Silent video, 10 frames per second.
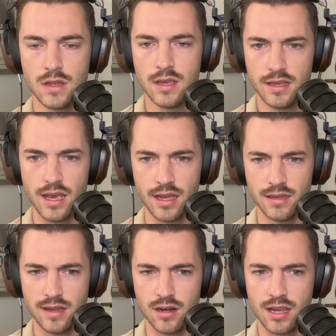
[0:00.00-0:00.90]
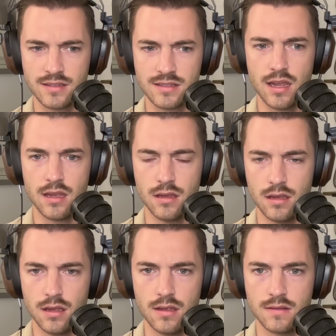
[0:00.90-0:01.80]
Yeah, and dare I say,
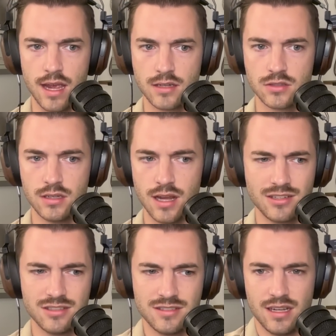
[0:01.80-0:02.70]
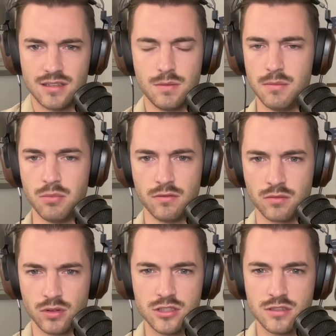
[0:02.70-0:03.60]
it's actually not just against people of
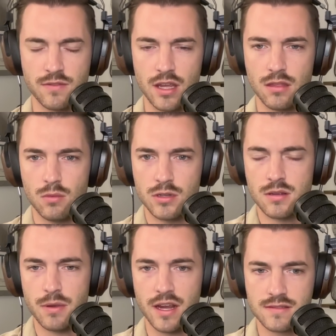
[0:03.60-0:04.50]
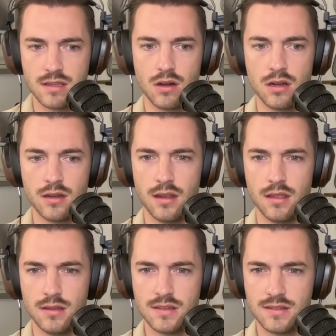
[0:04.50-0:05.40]
religious faith who wish to pass that on.
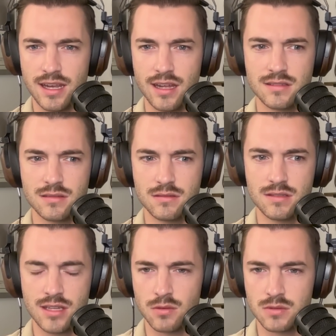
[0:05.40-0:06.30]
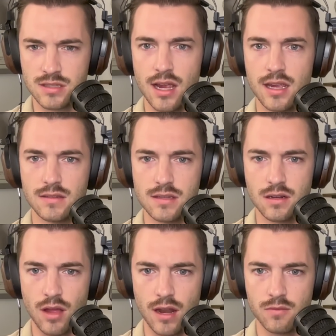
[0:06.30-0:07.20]
This is against sound science in
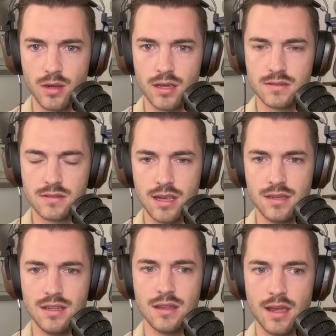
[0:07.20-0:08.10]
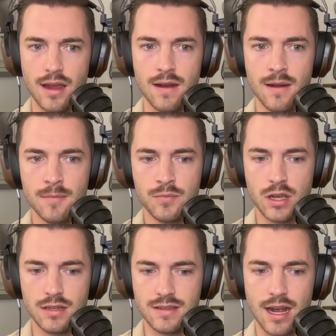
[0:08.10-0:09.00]
a lot of ways. The idea that
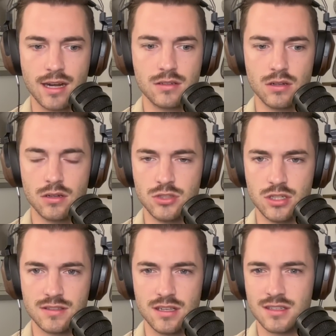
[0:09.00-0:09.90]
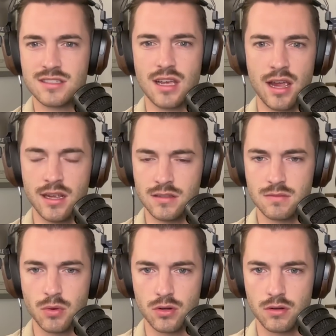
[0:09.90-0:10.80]
a doctor just assigns
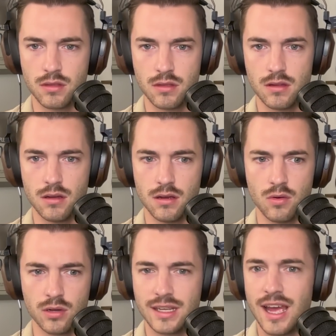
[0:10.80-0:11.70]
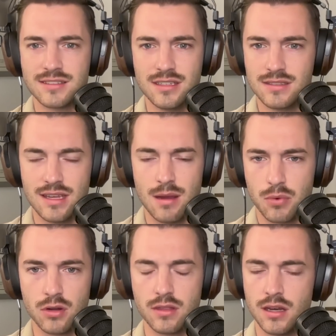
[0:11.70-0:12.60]
birth or guesses at
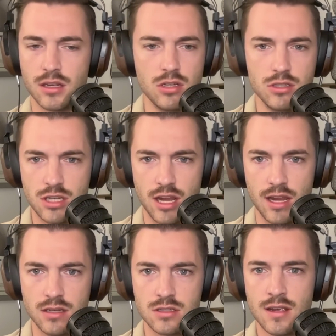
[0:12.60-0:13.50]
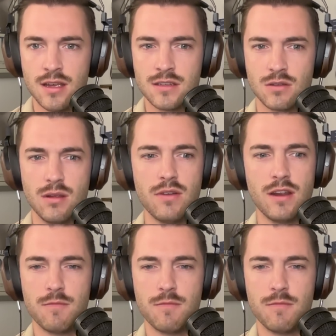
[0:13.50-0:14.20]
birth and it could change. So even if